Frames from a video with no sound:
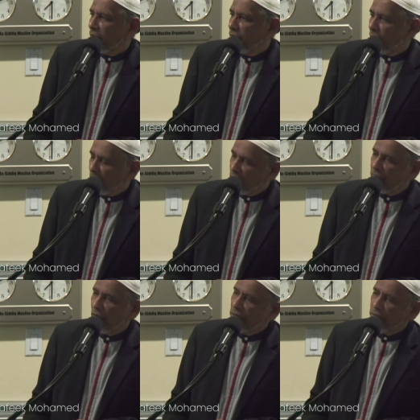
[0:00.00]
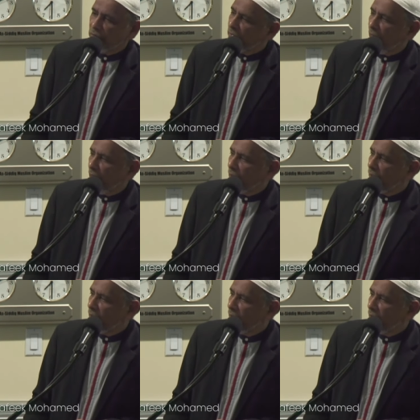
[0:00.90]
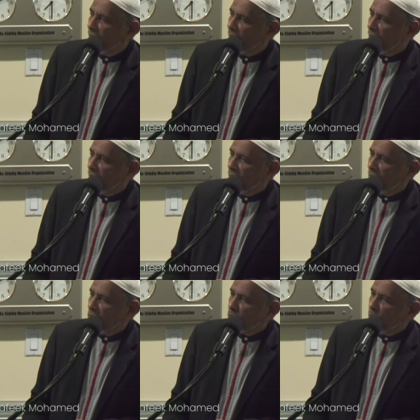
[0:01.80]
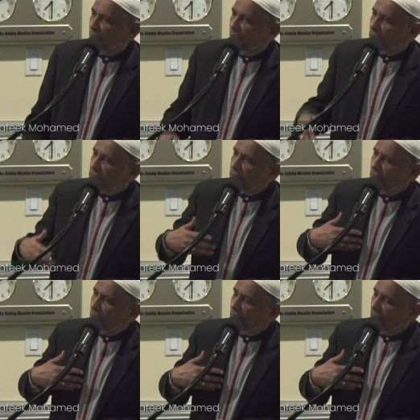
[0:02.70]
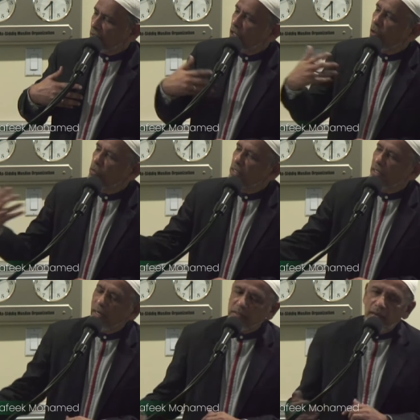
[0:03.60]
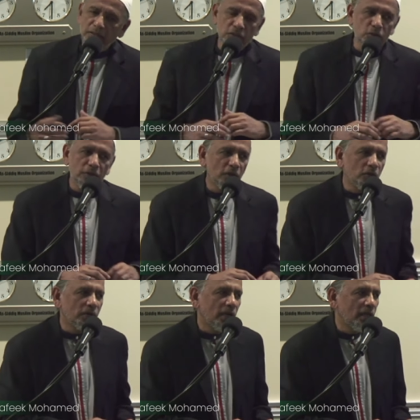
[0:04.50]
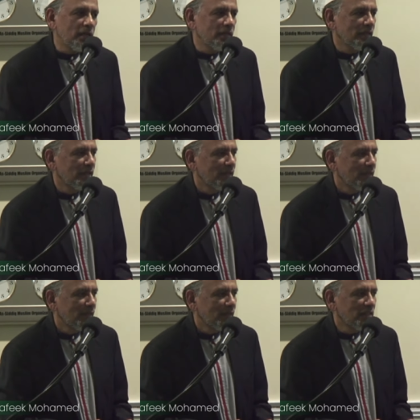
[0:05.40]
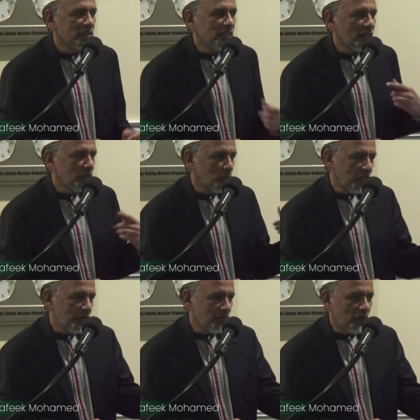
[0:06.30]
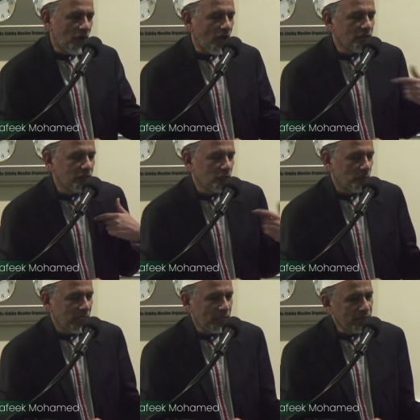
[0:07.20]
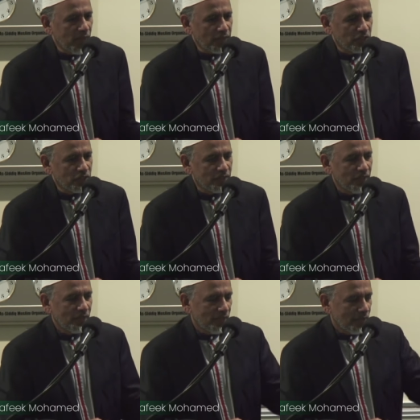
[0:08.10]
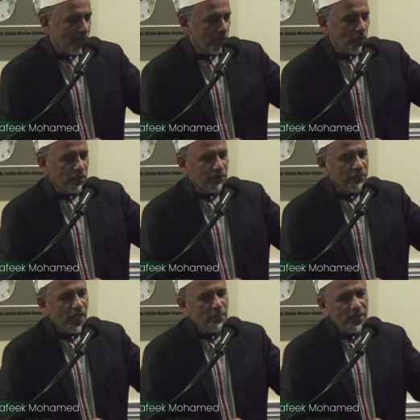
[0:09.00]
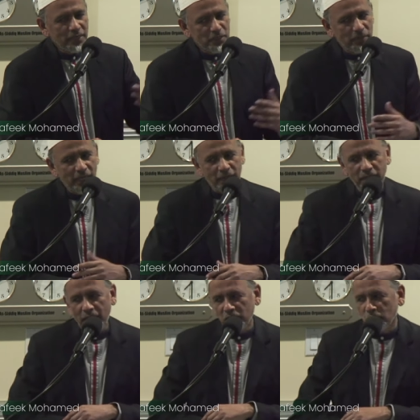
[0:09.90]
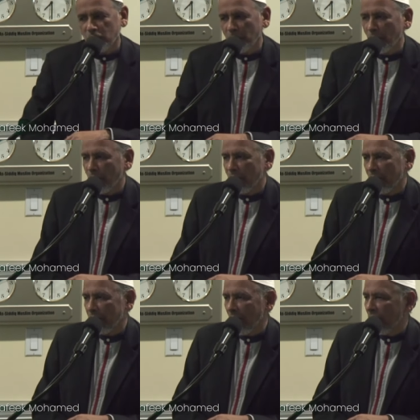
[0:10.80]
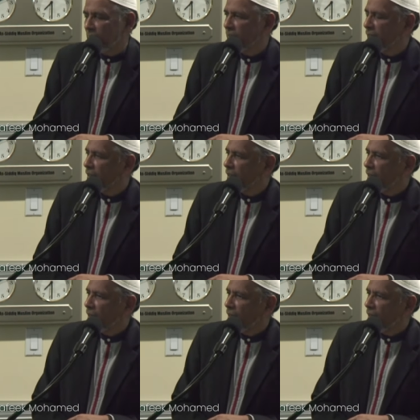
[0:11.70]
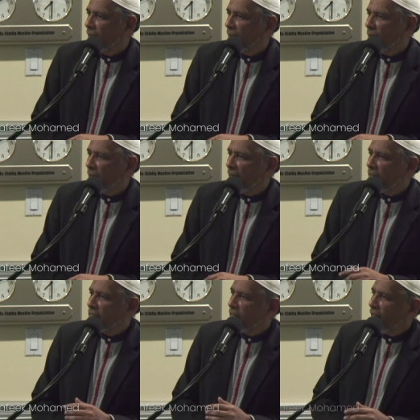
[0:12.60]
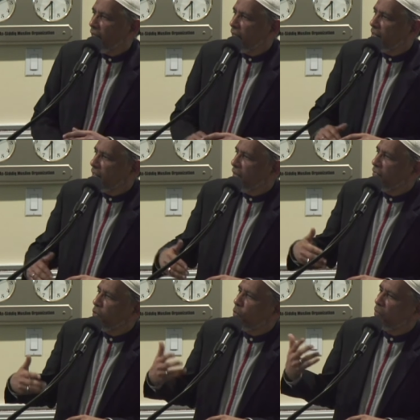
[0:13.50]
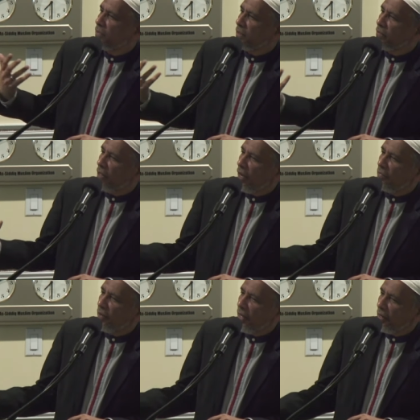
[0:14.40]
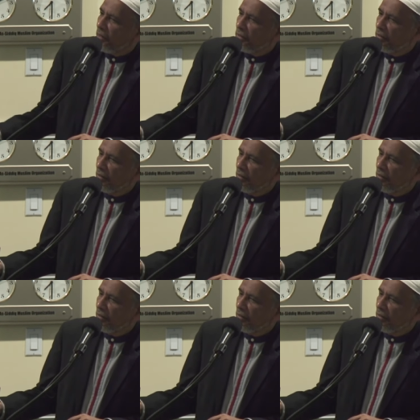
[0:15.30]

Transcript: from the fire of hell. So when I say get closely attached to the Quran, it is not only for us to be attached, that our families be attached to the Book of Allah. When I say that if you have erred,